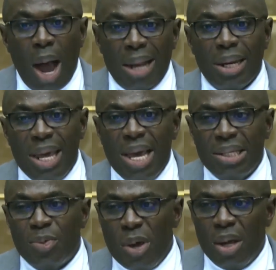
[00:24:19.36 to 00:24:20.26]
at
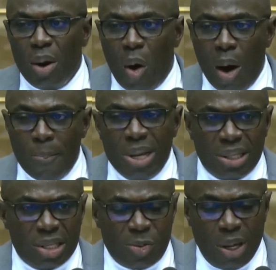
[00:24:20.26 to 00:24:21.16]
least we had hoped,
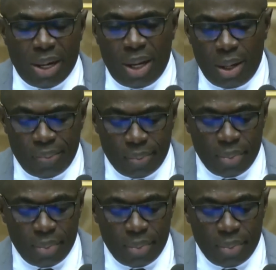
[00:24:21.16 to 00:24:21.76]
Mr. Speaker,